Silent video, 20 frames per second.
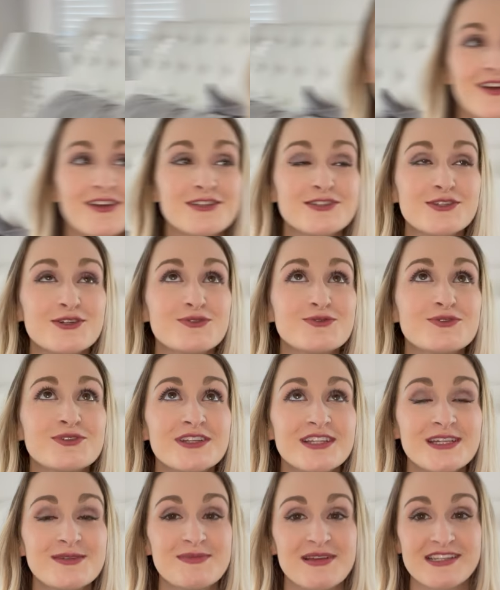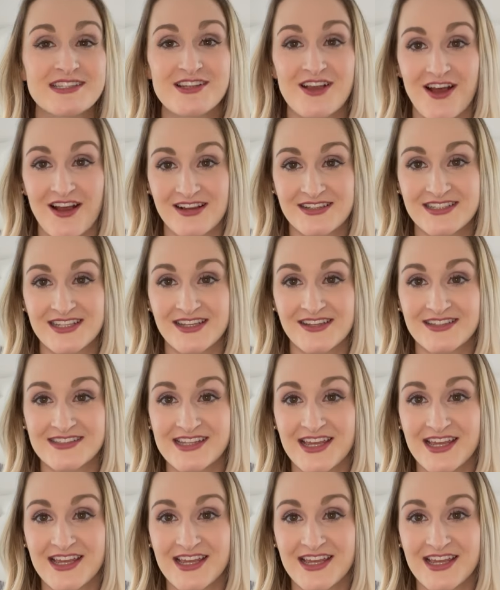I also really miss cocktails.